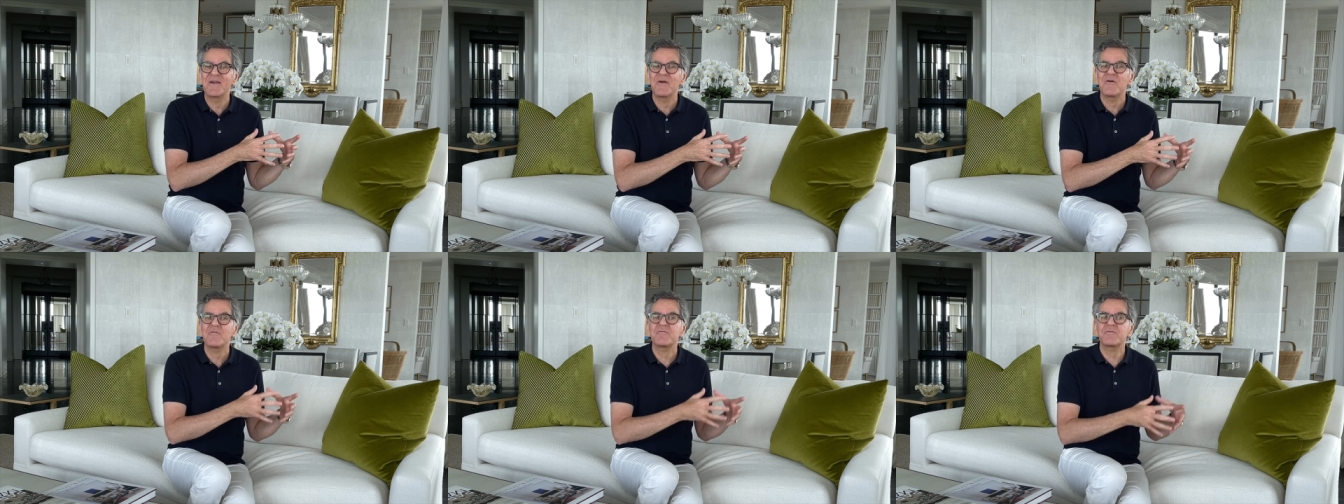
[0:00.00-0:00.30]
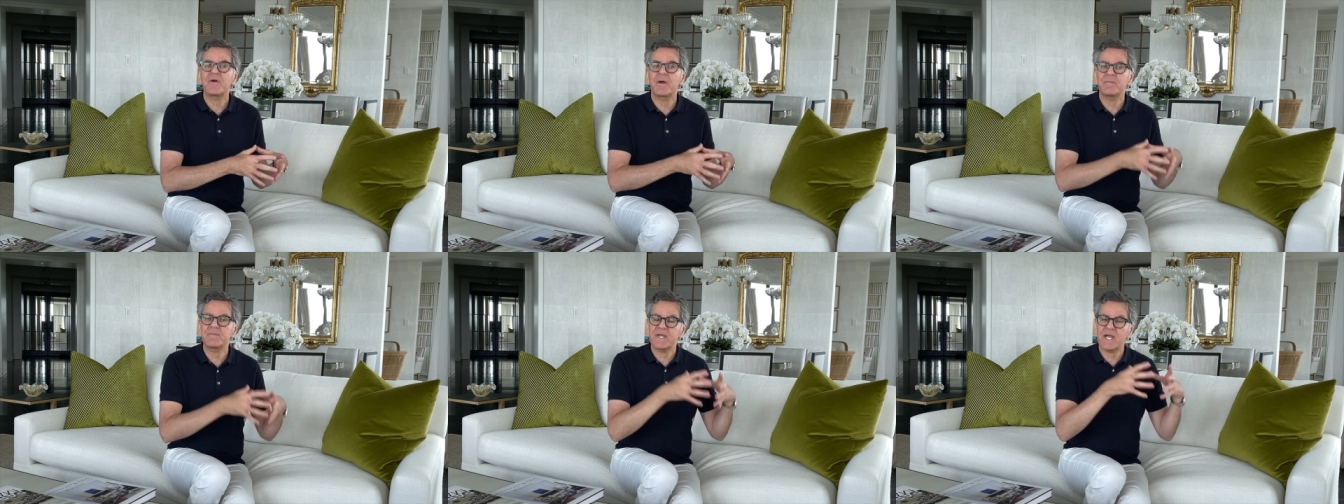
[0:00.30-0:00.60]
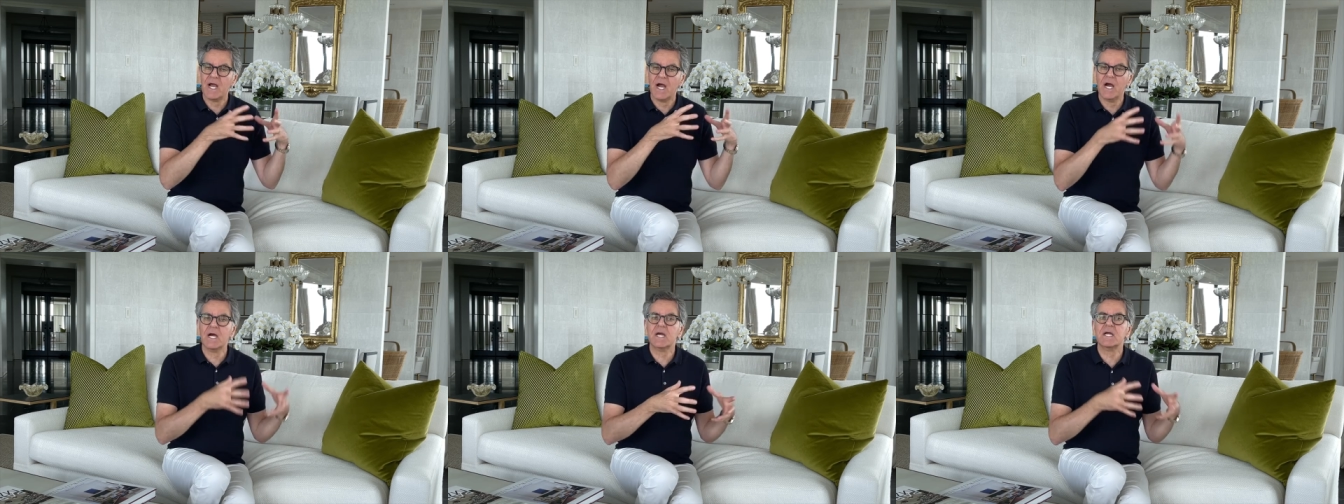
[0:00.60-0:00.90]
from
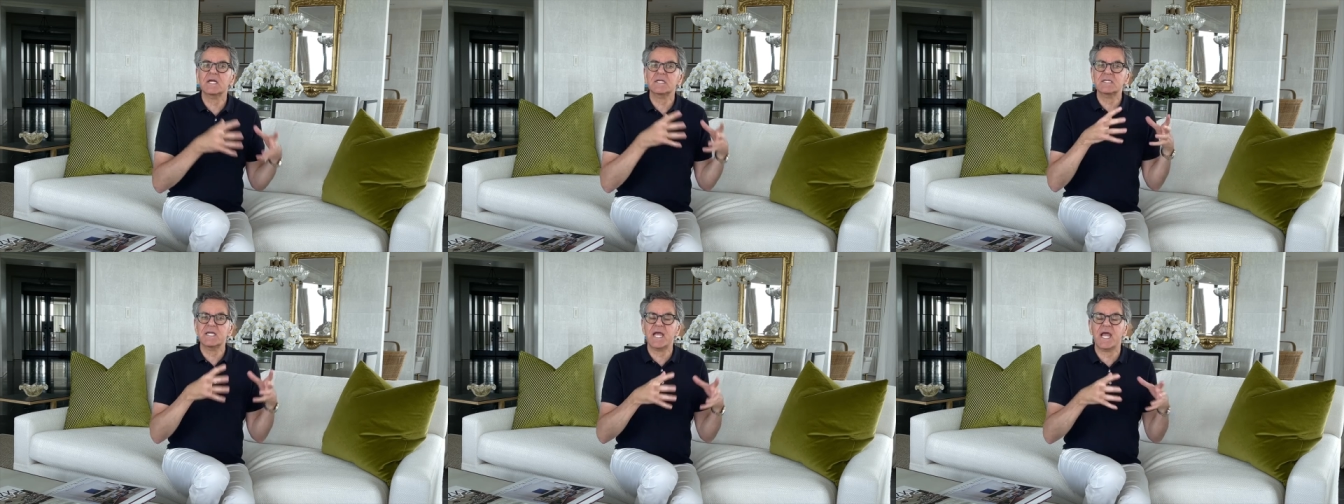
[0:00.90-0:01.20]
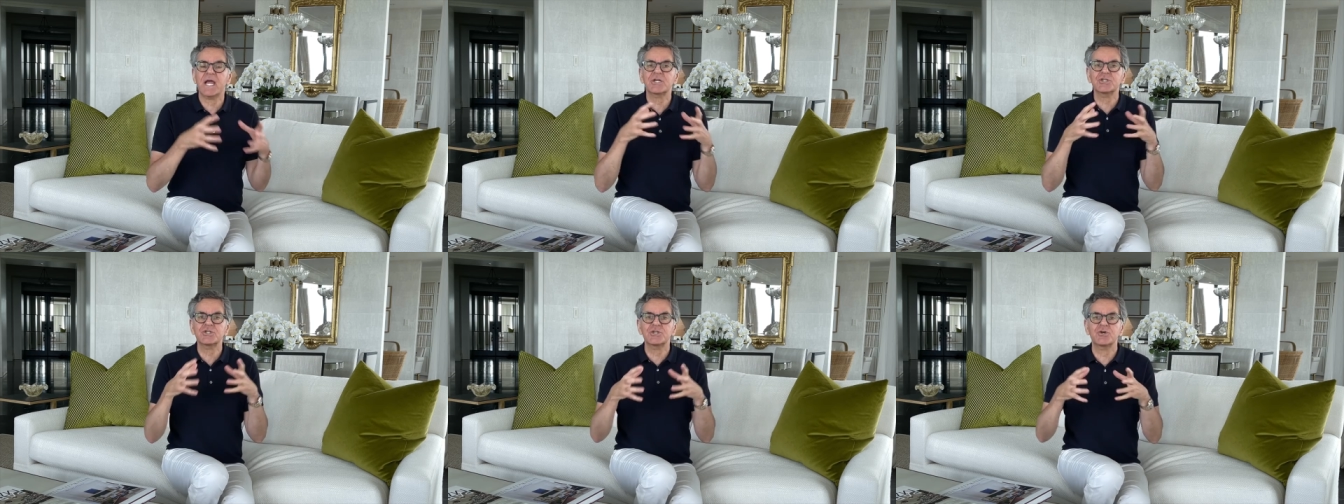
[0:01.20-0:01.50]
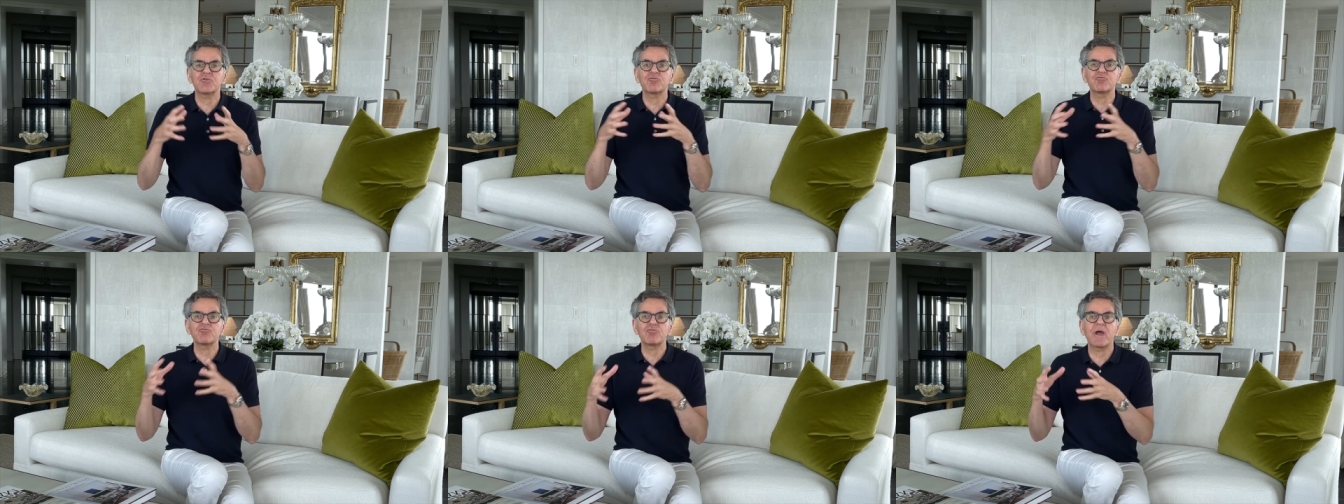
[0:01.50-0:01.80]
the
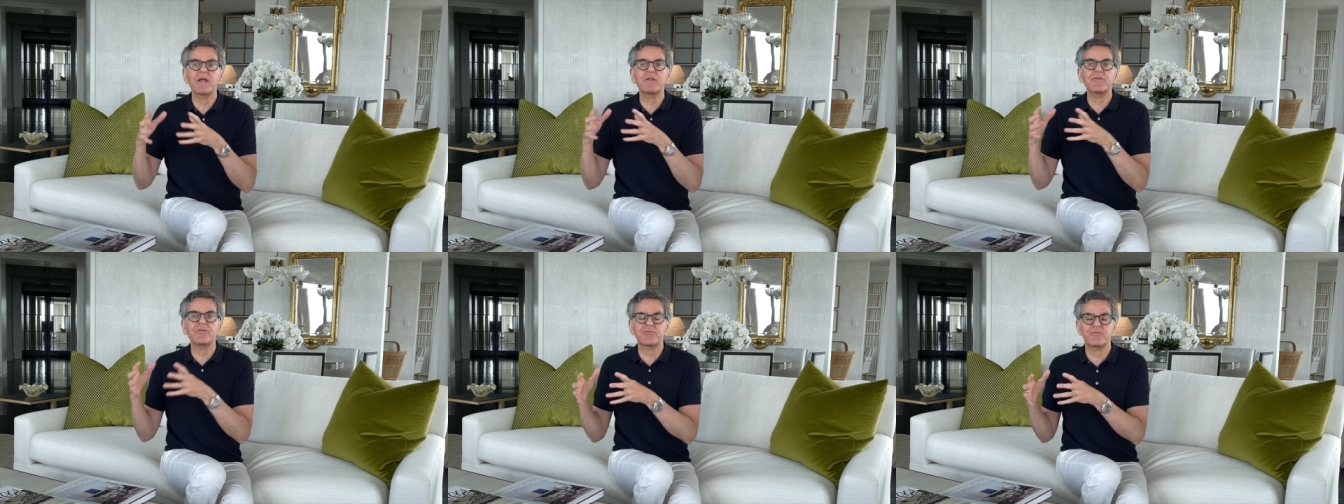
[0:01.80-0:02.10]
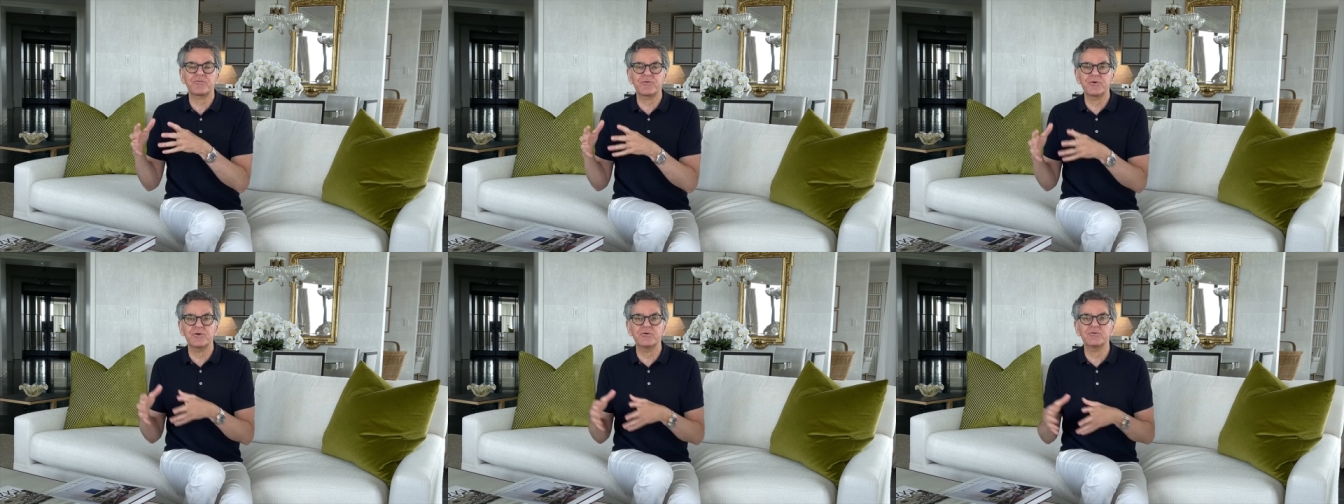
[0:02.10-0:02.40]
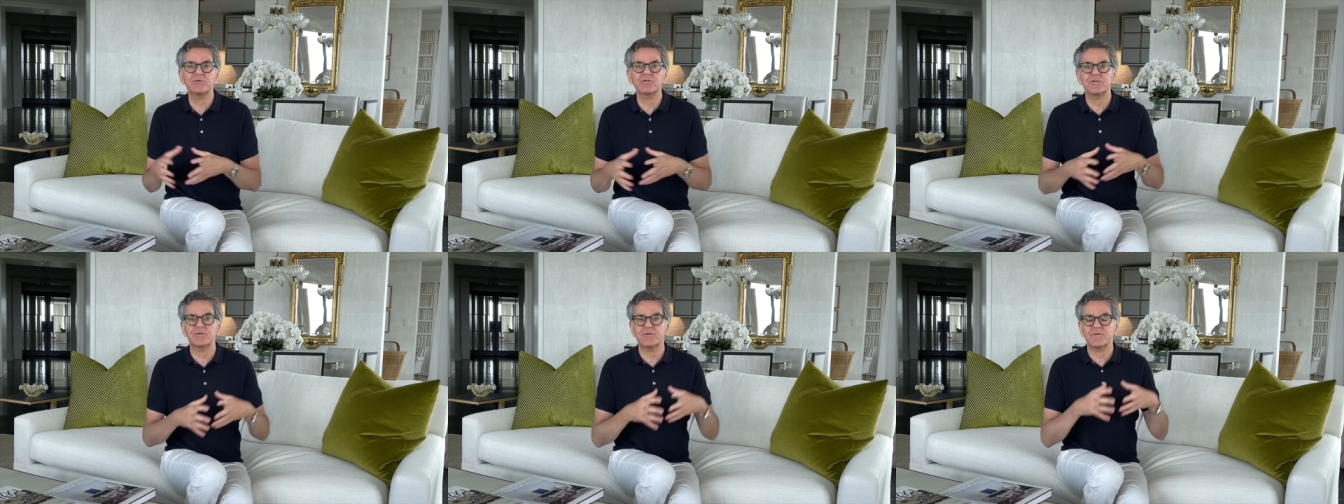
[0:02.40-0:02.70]
architecture right
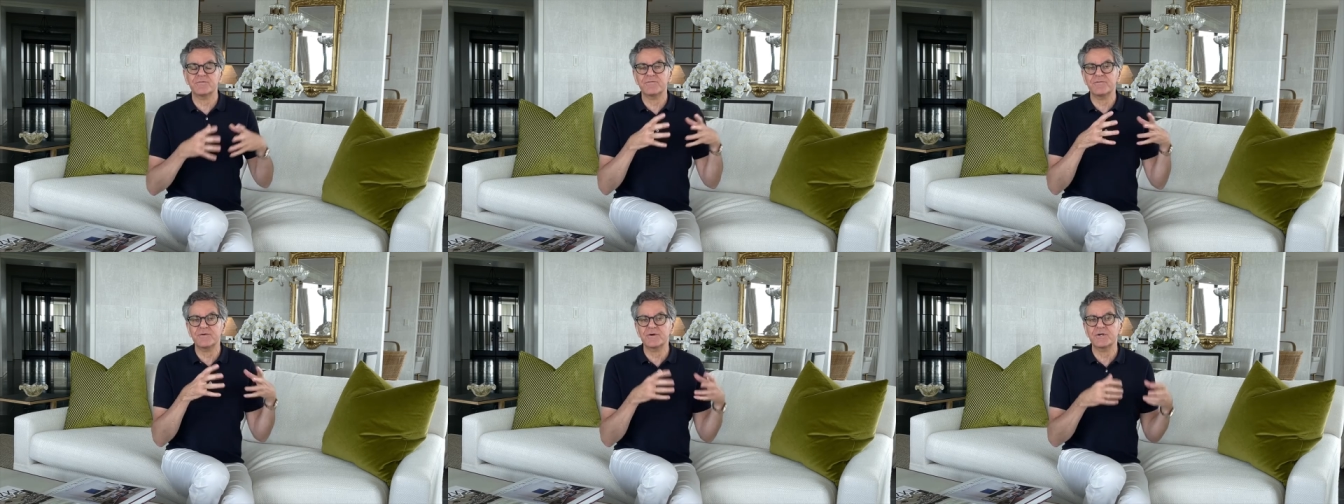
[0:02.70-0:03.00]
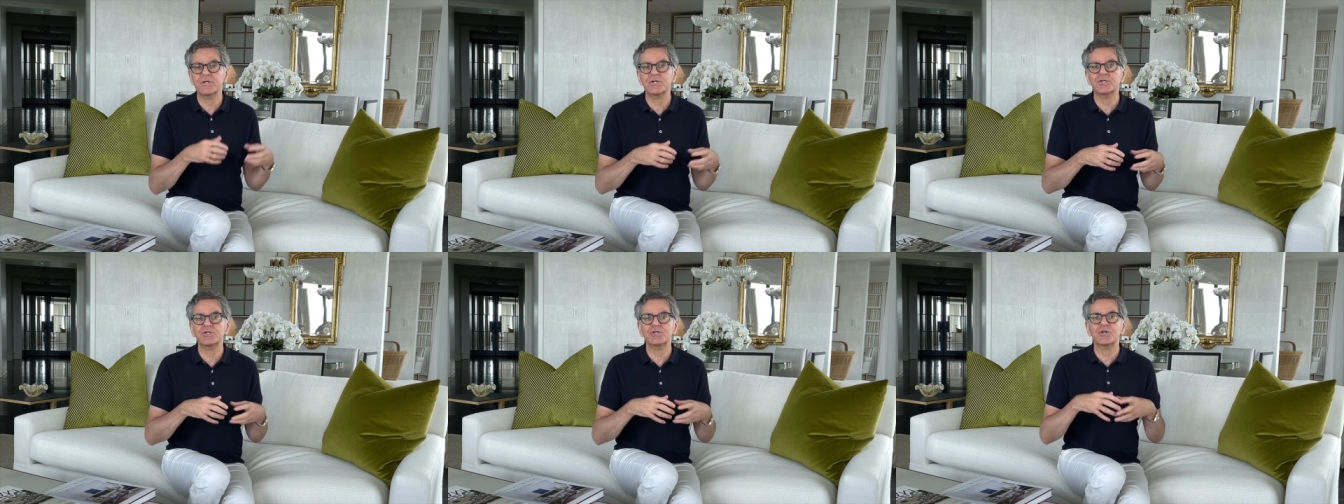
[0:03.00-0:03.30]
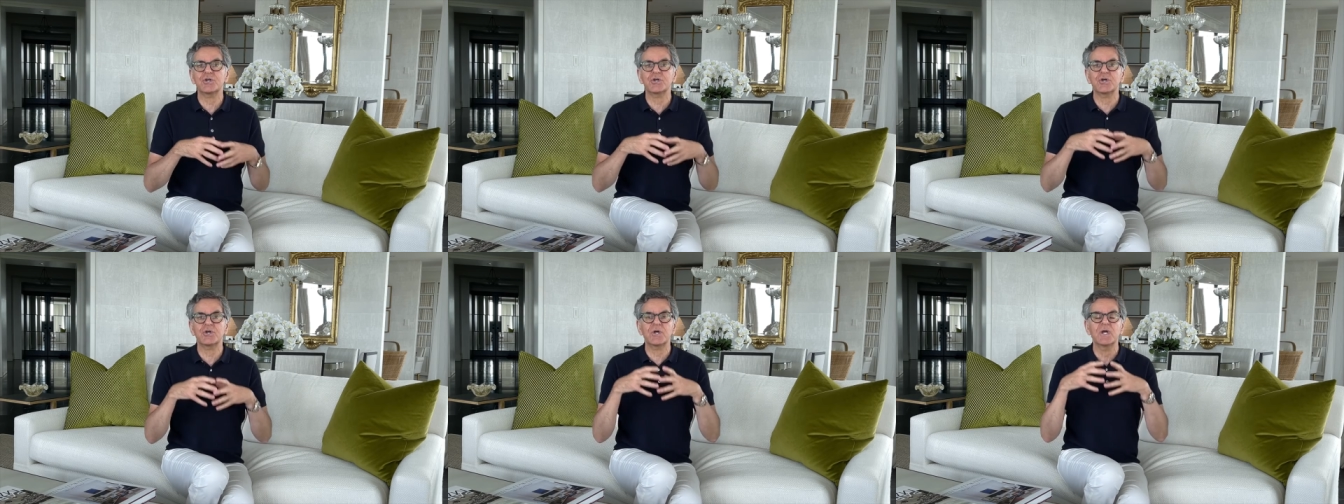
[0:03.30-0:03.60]
through to the
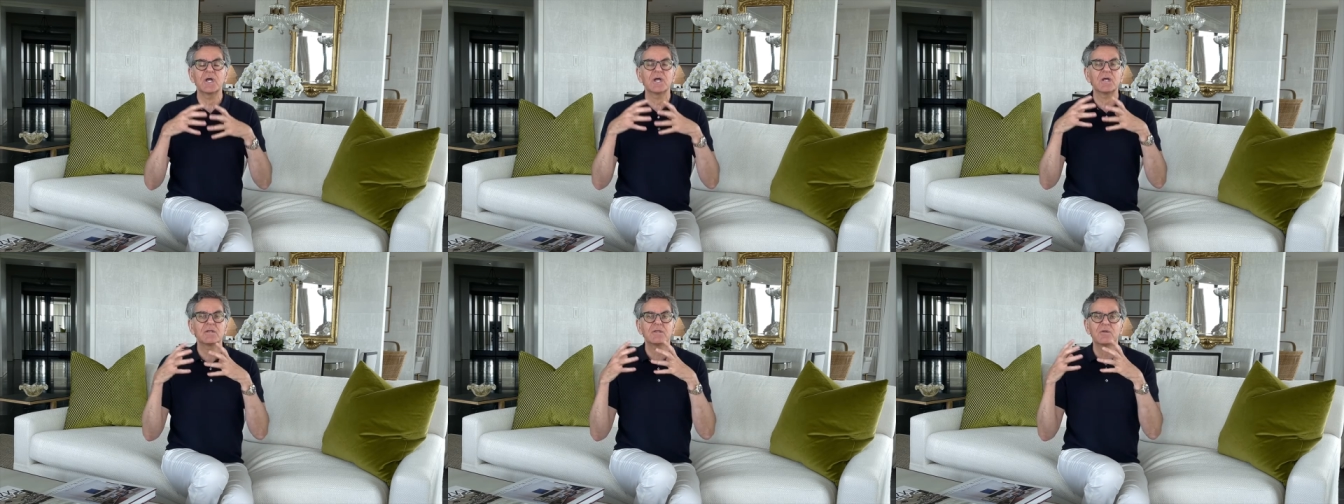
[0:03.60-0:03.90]
furniture,